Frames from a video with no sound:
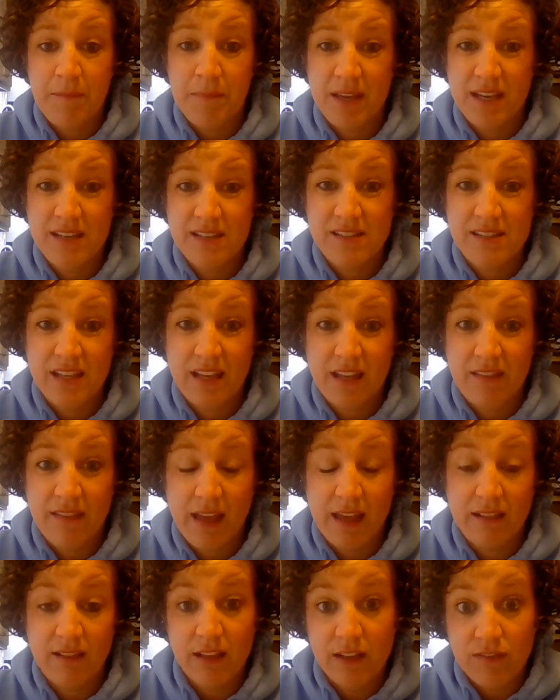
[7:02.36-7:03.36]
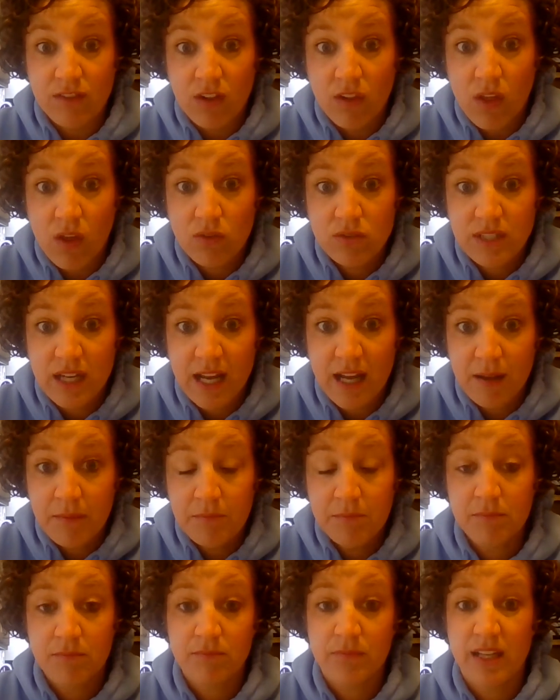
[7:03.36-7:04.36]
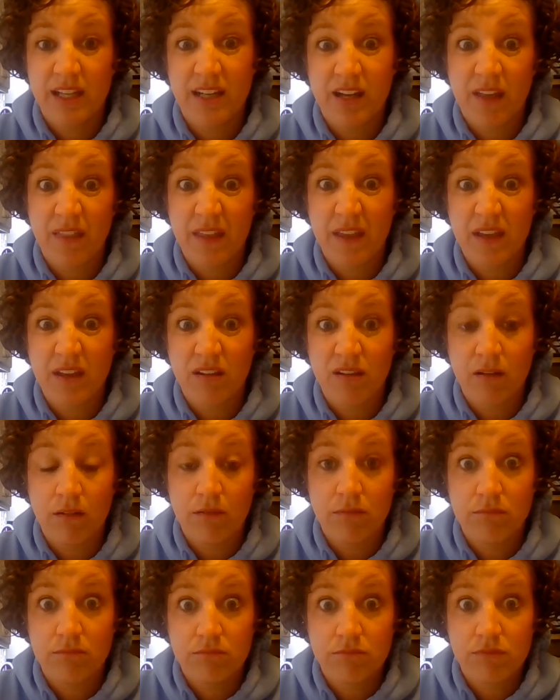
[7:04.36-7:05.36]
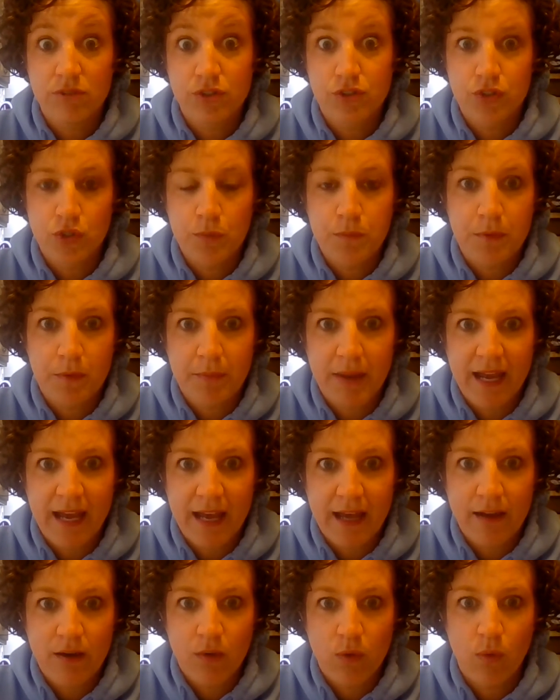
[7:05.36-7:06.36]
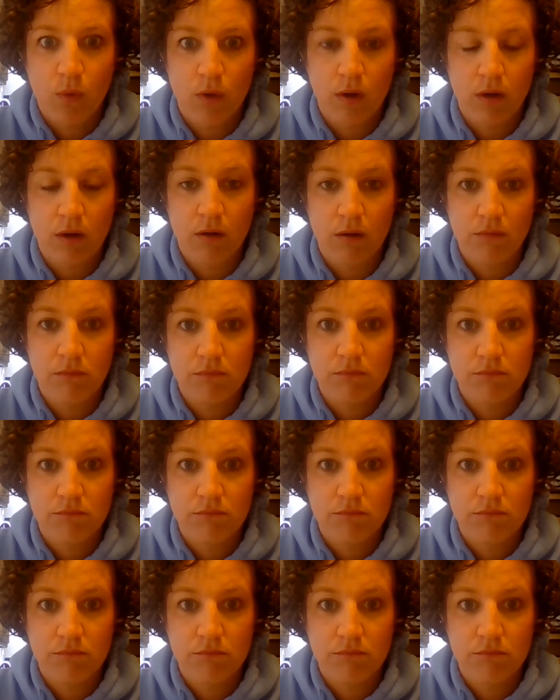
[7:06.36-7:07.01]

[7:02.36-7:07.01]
means that they lived a long time, that nothing super bad or